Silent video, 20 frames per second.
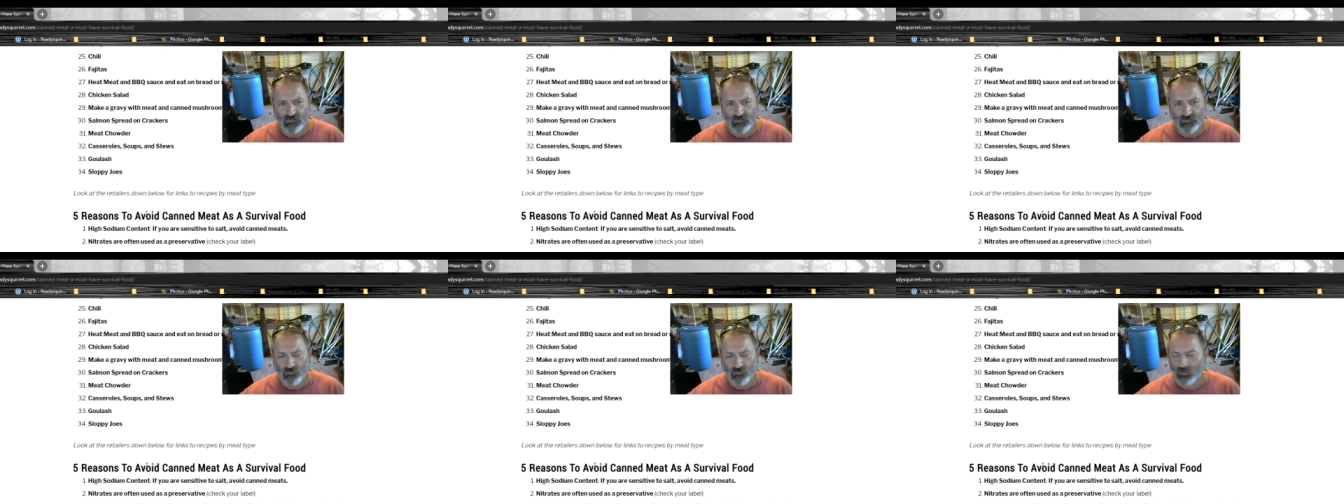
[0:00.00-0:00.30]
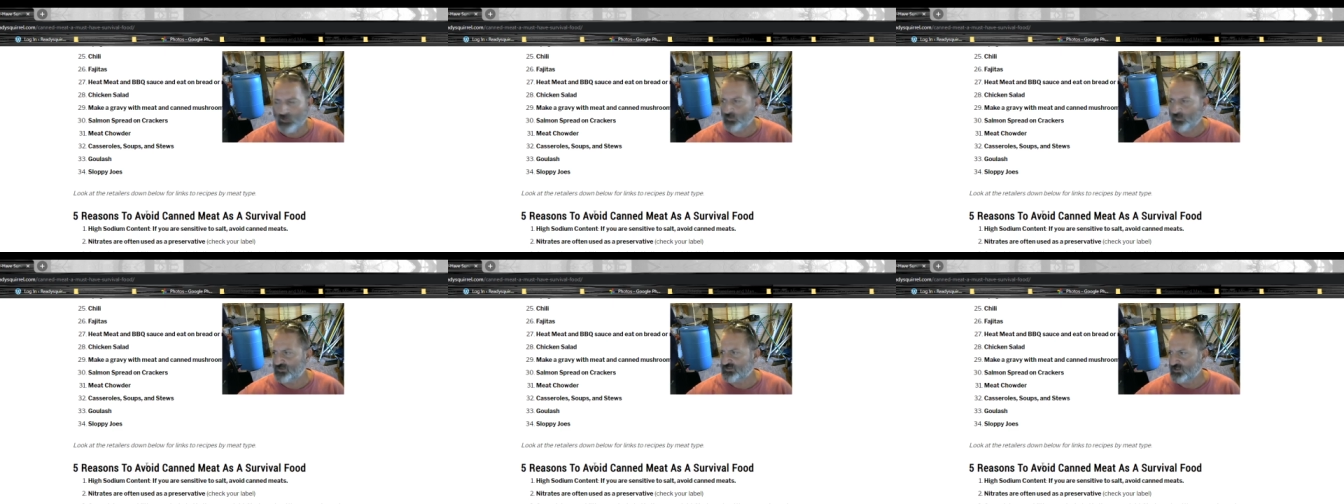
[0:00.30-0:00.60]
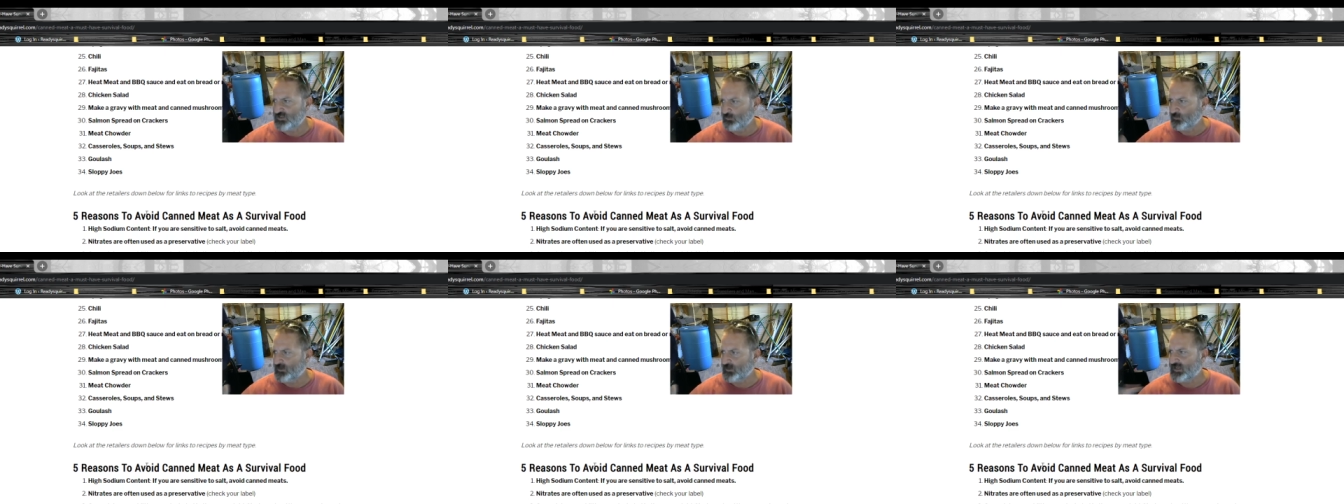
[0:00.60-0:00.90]
well, we'll
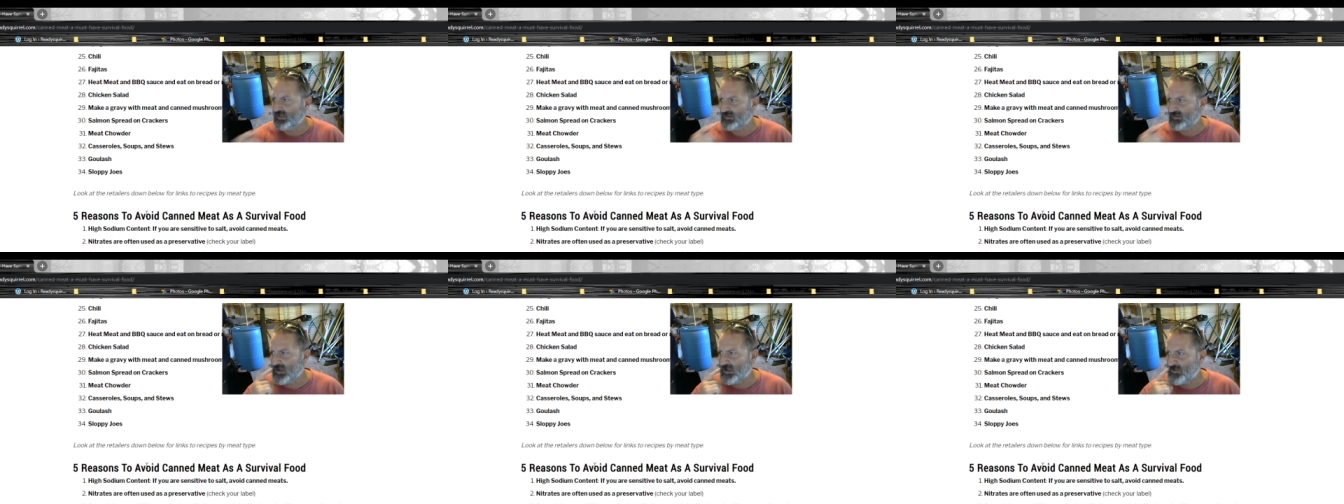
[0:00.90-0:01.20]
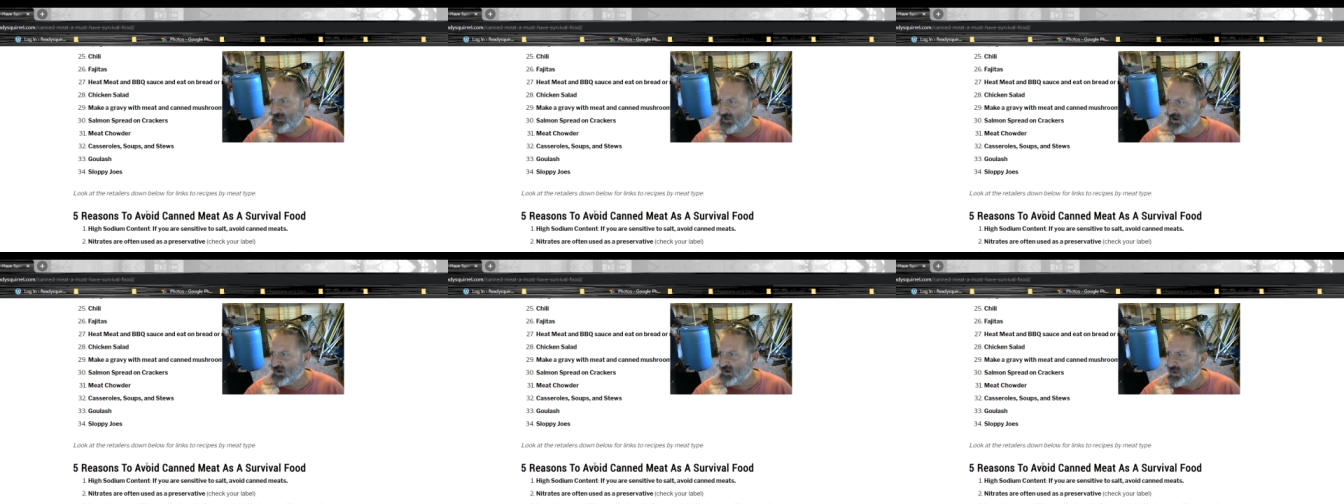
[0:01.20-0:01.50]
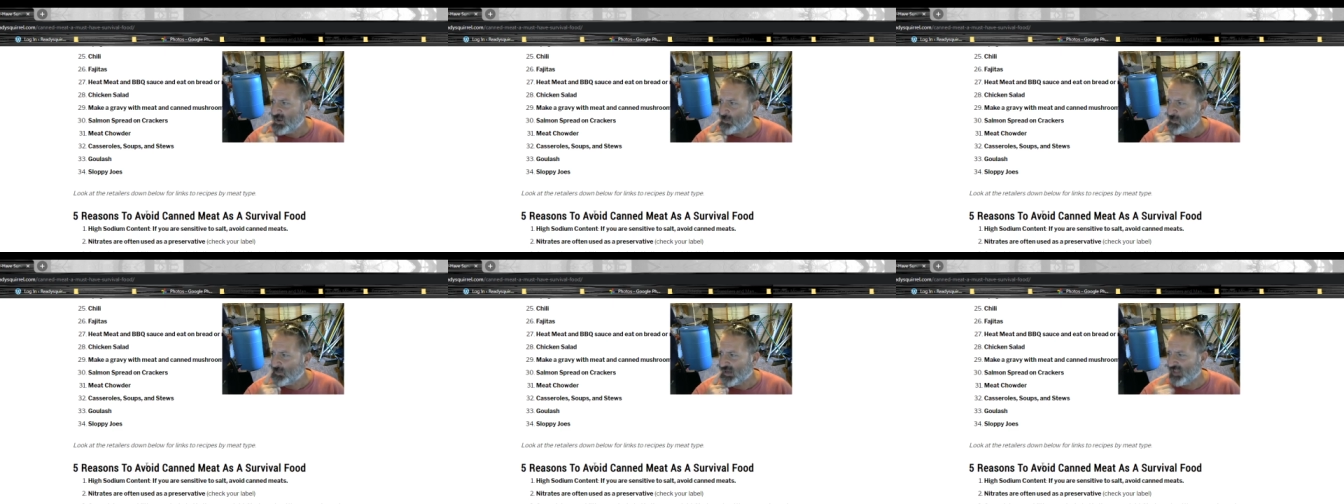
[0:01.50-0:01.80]
see when we get down there.
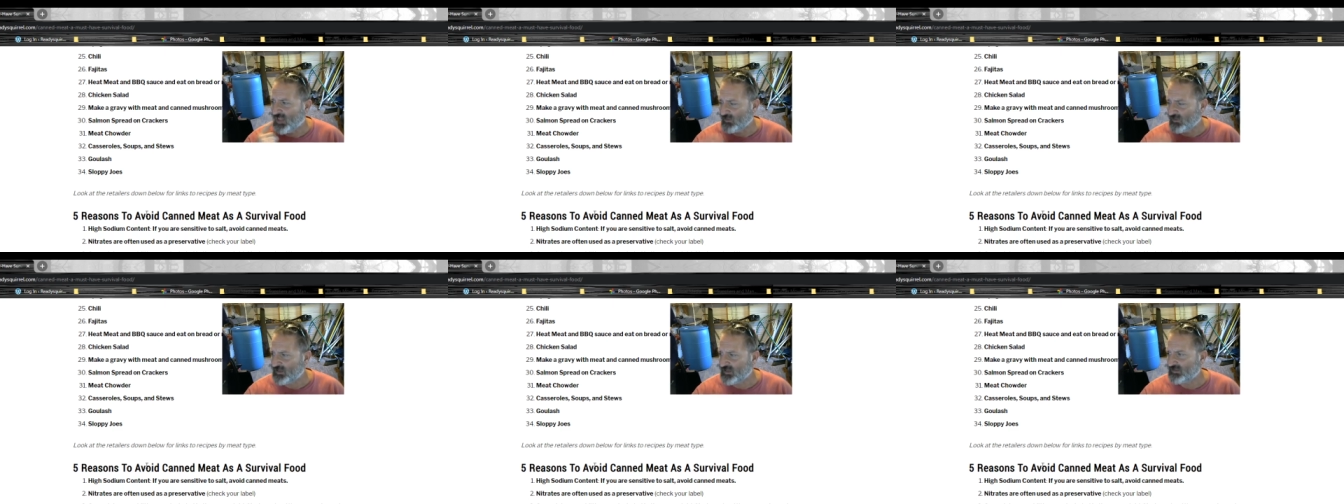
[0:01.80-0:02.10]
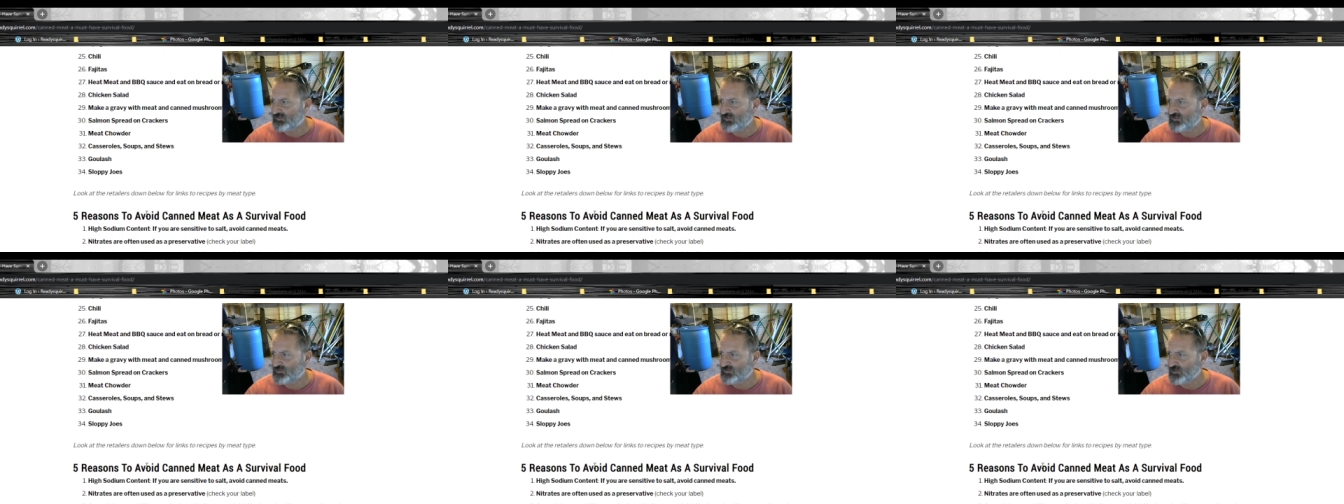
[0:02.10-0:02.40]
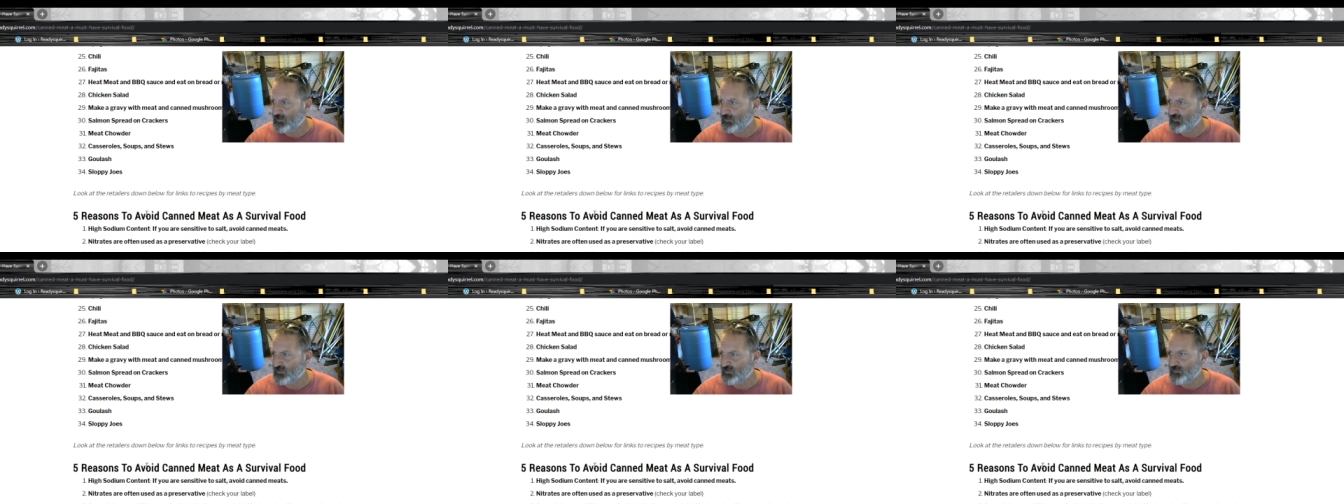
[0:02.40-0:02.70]
But I linked
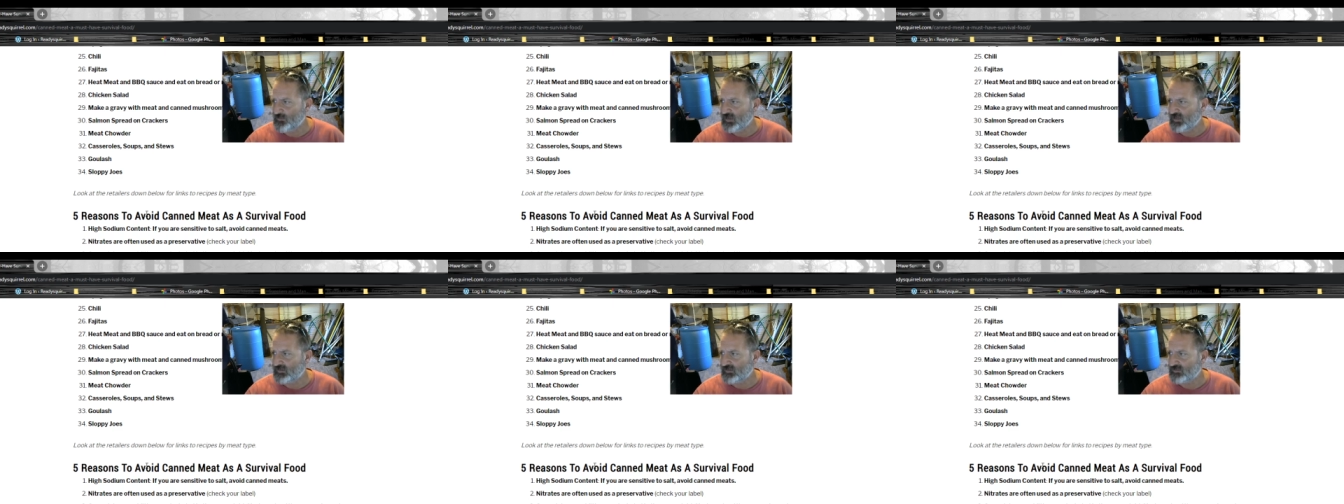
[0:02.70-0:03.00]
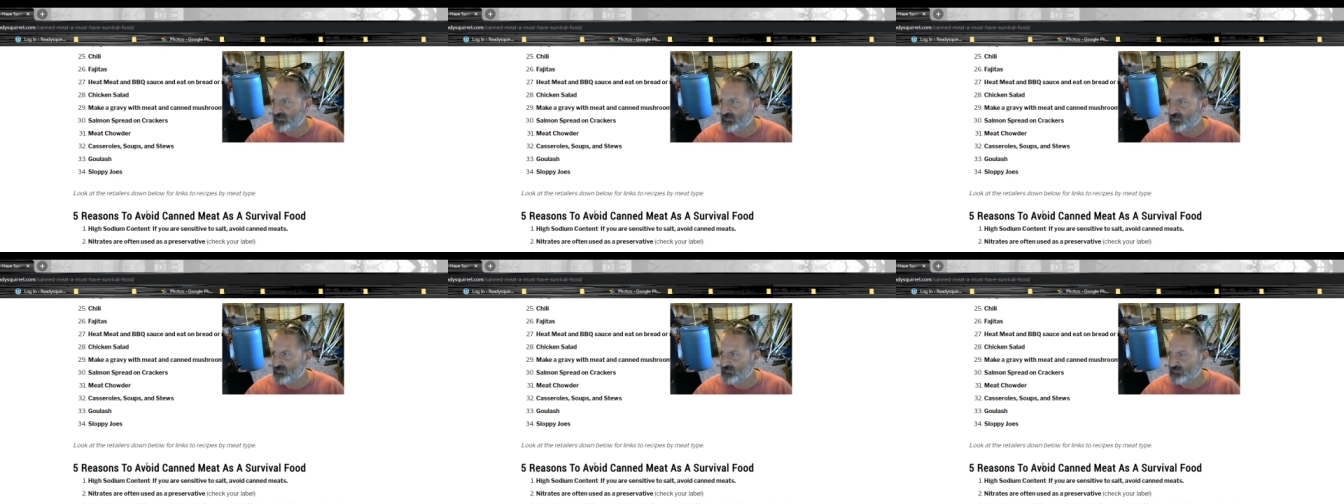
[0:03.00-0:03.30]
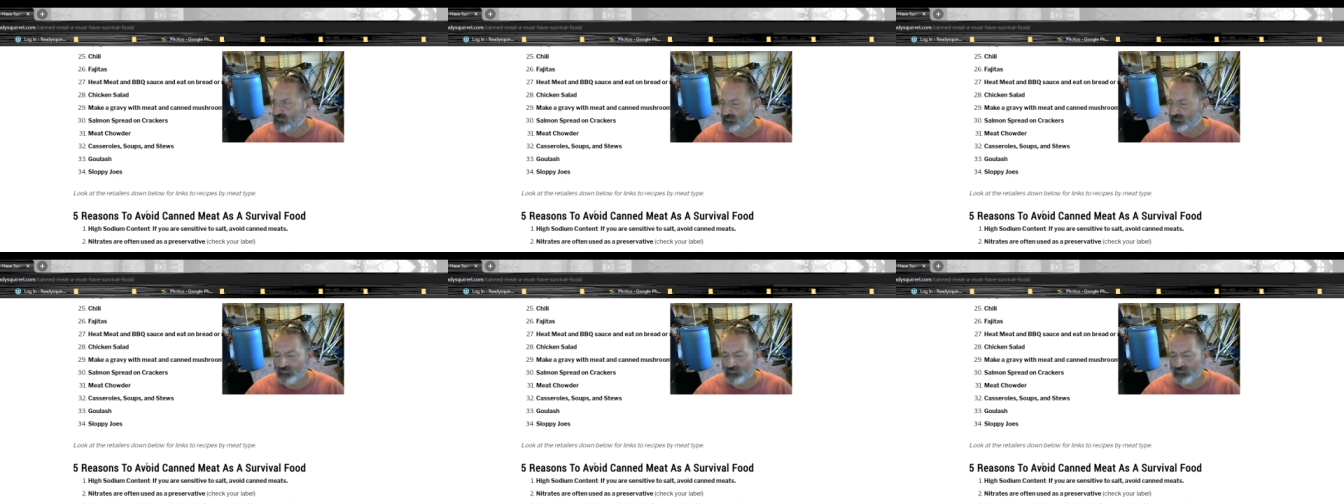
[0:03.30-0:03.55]
some of the meats